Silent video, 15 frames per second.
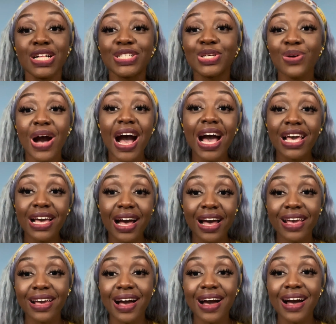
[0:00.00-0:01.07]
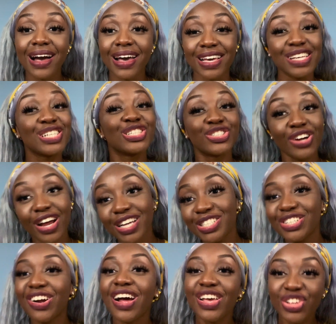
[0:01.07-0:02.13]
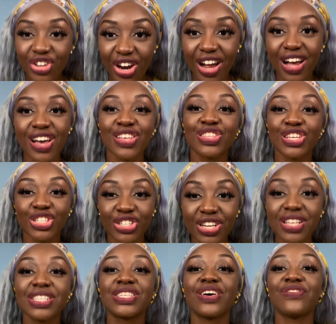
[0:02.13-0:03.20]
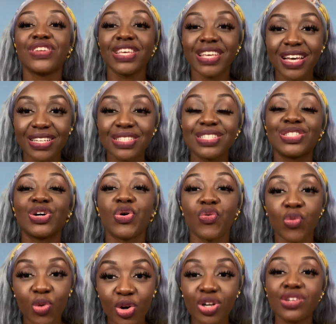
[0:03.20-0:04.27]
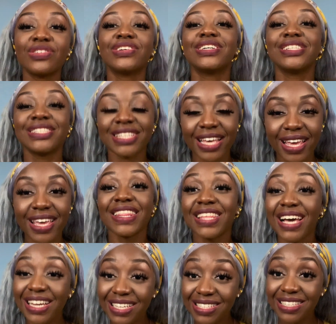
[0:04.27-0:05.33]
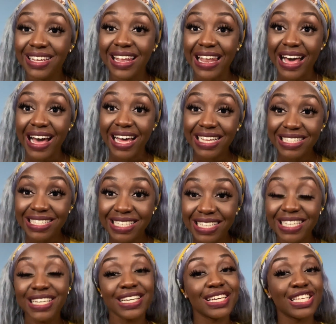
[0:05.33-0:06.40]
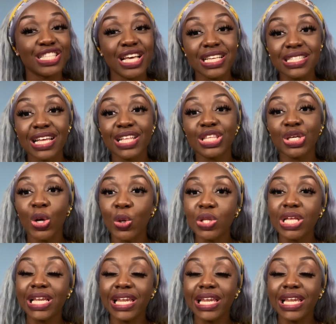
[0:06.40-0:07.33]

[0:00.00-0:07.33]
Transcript: So I try to drink 70 ounces of water a day. That is a lot, because that's not the only